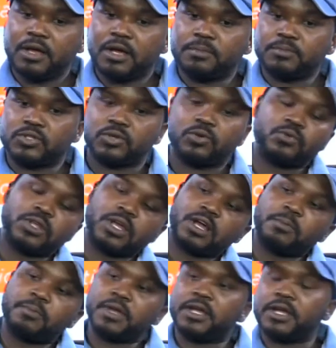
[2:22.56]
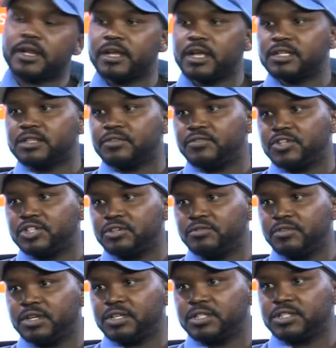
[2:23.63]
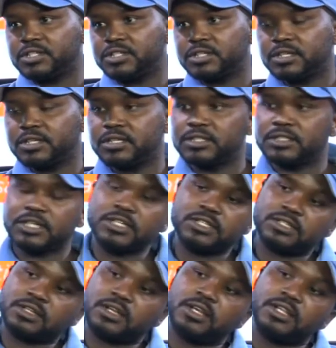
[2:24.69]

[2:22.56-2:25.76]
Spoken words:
So the Hangbeck area is a fishing village just at the